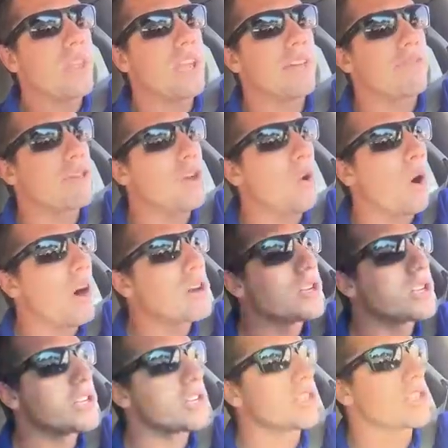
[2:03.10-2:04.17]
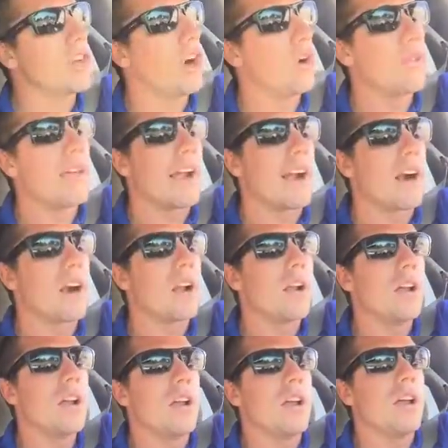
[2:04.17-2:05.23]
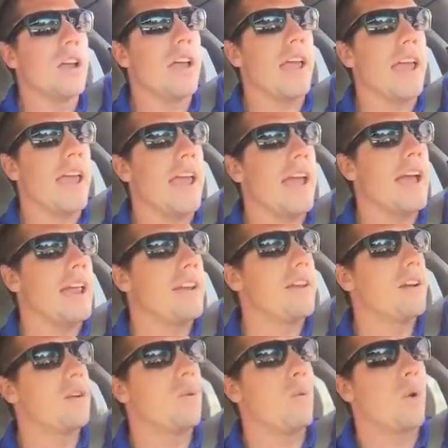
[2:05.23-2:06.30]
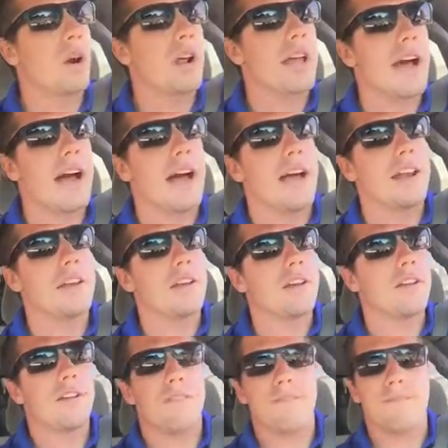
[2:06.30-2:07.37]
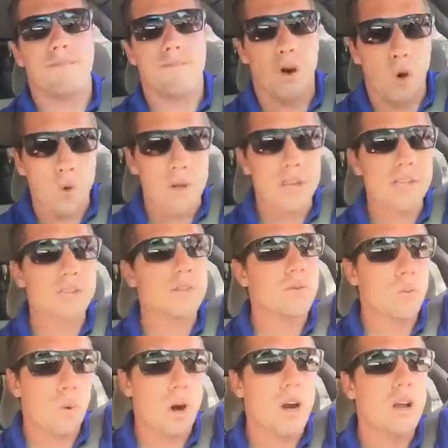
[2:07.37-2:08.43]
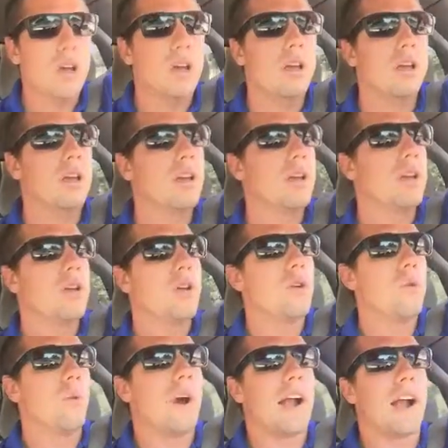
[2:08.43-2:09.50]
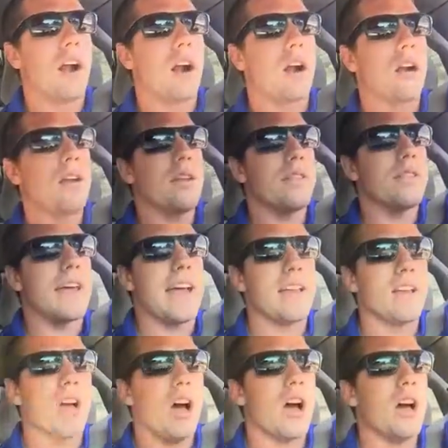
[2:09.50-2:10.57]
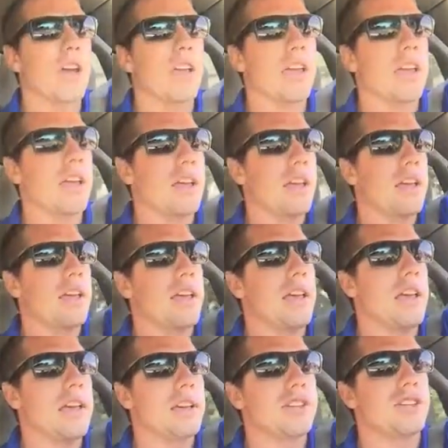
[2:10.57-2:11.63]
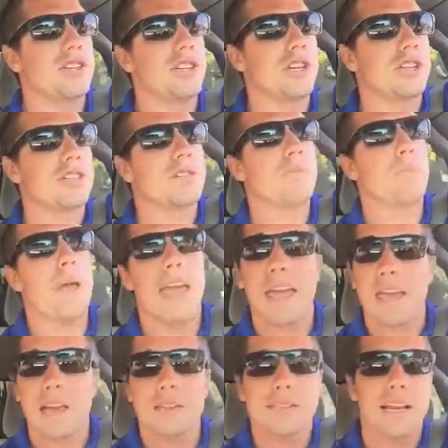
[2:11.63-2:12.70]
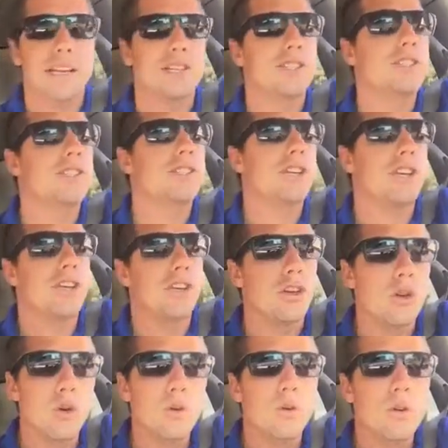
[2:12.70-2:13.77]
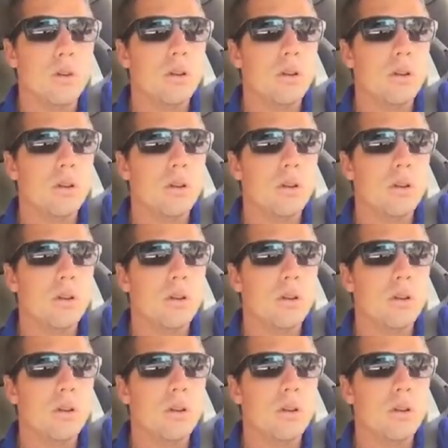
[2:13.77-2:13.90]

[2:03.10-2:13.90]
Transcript: If you are to just go there and work on focus work, where that dog is just paying attention to you,